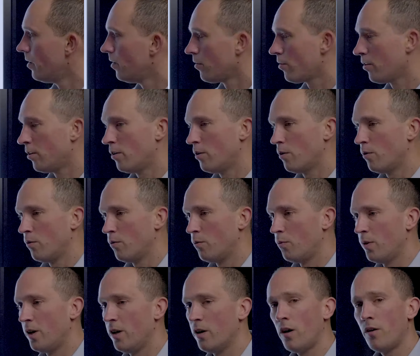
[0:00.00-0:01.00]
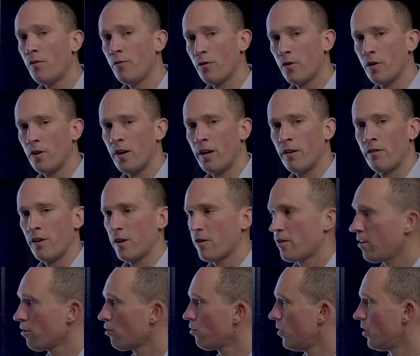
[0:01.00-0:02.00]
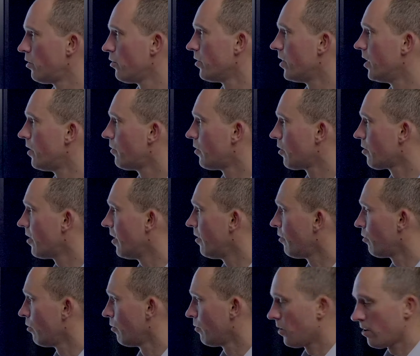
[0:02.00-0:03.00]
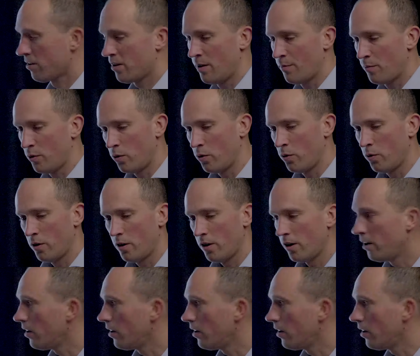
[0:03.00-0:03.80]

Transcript: So we offer as an accessory to the heat flux sensor, for example,